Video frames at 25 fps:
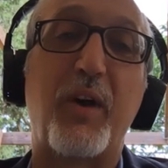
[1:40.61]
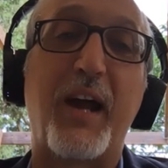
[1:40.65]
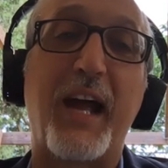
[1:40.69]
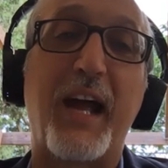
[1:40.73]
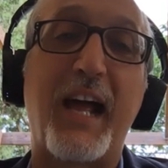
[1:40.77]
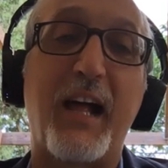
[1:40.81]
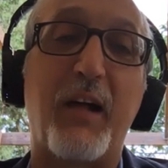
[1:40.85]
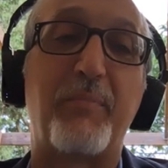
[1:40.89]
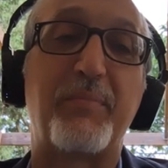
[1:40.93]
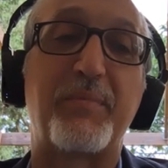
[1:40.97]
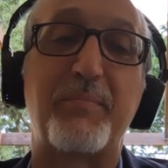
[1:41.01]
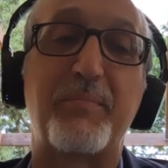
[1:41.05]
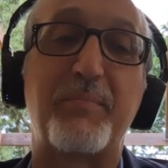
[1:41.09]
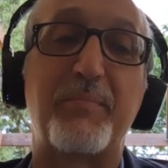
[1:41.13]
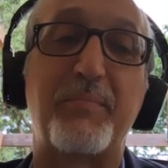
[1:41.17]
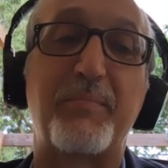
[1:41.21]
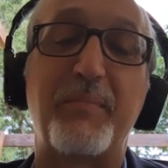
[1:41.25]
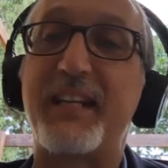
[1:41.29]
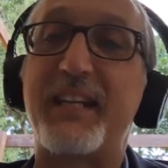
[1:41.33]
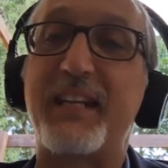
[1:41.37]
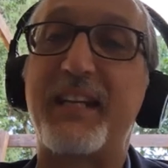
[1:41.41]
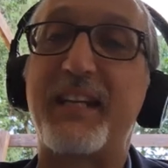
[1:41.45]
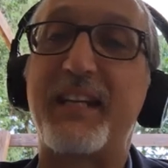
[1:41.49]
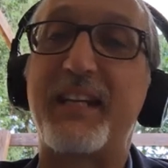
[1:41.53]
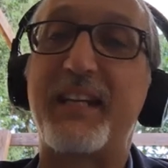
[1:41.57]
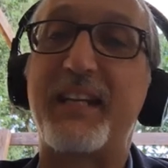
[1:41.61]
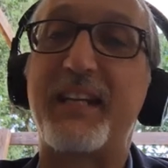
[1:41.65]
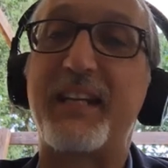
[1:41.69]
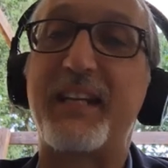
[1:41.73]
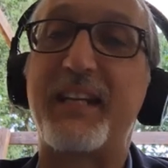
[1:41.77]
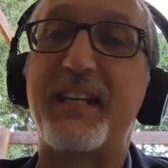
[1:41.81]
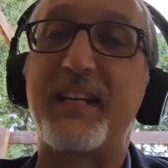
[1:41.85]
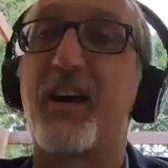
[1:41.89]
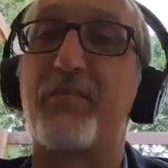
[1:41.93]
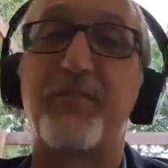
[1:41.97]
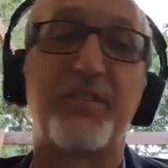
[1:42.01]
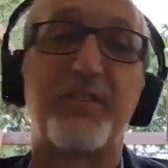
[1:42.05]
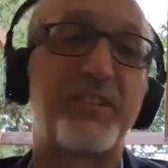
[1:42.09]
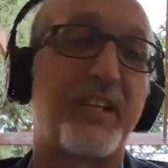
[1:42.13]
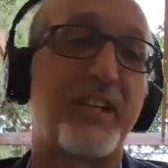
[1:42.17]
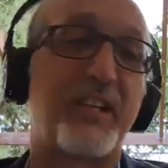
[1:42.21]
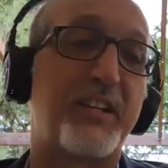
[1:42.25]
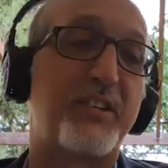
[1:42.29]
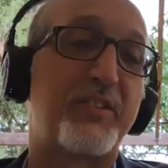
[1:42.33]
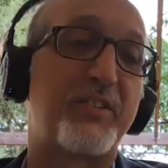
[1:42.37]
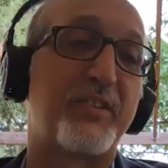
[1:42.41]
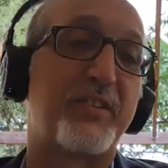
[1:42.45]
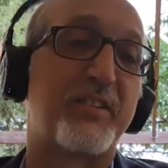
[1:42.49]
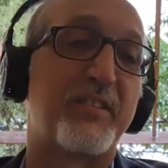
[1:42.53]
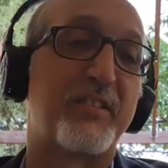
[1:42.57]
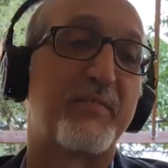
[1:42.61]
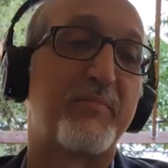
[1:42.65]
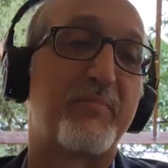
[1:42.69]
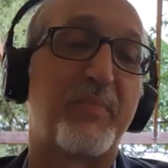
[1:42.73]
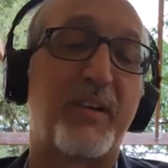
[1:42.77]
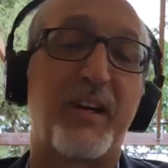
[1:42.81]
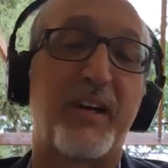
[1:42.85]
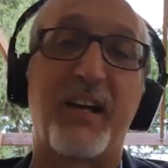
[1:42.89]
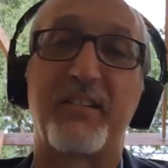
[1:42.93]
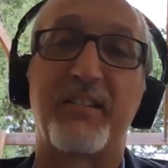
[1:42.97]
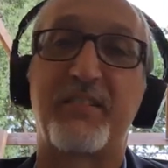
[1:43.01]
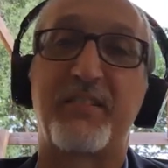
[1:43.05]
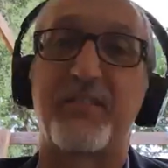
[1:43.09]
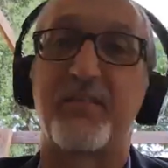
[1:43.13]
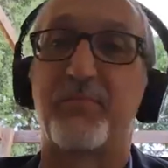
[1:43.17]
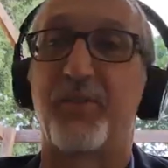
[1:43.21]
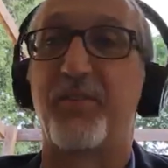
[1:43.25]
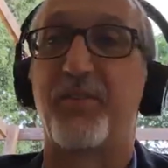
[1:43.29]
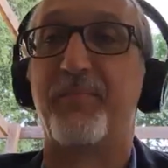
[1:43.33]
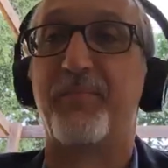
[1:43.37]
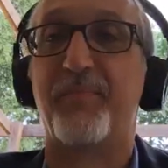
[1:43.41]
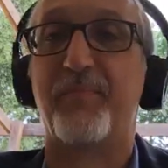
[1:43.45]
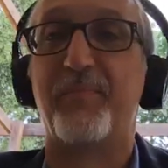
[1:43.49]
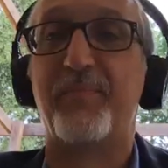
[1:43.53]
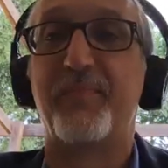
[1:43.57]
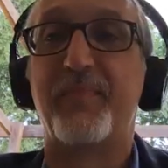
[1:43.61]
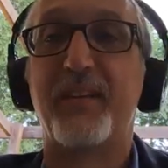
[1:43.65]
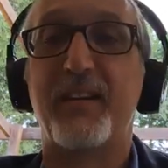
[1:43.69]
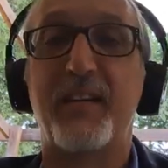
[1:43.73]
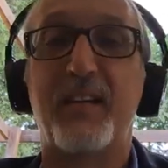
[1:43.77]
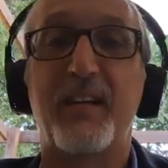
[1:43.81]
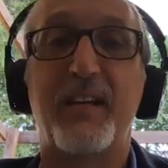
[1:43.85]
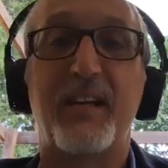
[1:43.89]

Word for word: who helped make today's conversation possible.